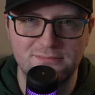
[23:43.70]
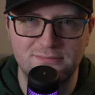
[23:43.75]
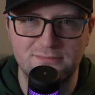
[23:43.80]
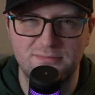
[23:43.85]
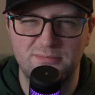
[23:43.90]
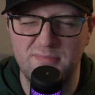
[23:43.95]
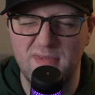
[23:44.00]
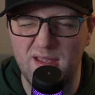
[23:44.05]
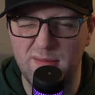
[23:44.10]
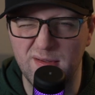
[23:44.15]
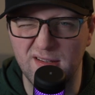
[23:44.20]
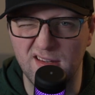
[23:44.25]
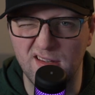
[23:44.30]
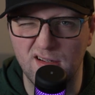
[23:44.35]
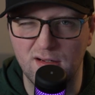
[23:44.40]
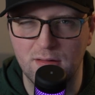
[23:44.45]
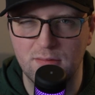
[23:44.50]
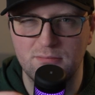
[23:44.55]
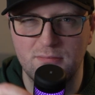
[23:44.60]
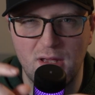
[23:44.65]
maybe a
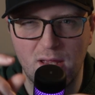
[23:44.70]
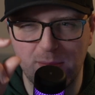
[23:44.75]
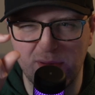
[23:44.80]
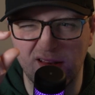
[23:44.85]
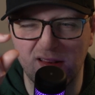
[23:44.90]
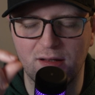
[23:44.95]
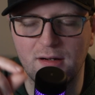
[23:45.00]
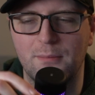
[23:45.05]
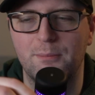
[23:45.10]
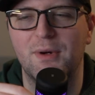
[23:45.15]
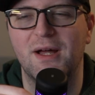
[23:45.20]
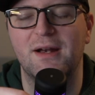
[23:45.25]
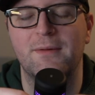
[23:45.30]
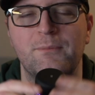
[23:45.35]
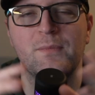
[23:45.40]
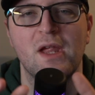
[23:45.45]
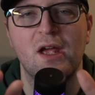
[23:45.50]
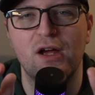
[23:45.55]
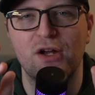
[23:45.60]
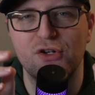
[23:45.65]
little. But
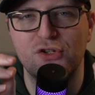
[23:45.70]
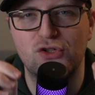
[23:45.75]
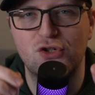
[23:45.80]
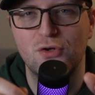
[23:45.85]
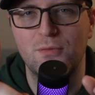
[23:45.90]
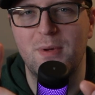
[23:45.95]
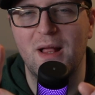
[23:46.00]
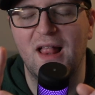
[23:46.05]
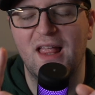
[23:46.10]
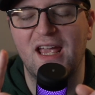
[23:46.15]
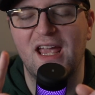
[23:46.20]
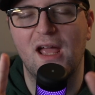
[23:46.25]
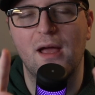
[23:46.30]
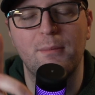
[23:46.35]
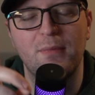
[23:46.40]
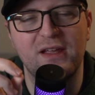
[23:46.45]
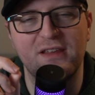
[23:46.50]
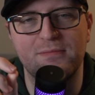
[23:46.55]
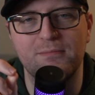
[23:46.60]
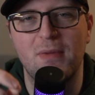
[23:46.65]
Jude Bellingham
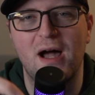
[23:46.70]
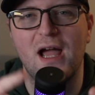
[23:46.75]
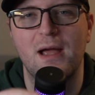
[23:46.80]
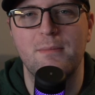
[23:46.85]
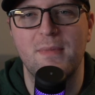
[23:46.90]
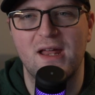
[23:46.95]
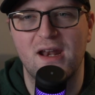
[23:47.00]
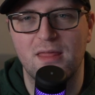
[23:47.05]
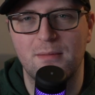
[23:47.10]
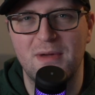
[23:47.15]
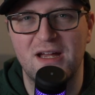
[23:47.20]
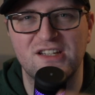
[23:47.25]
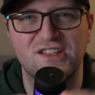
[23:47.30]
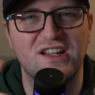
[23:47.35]
is my man of the match.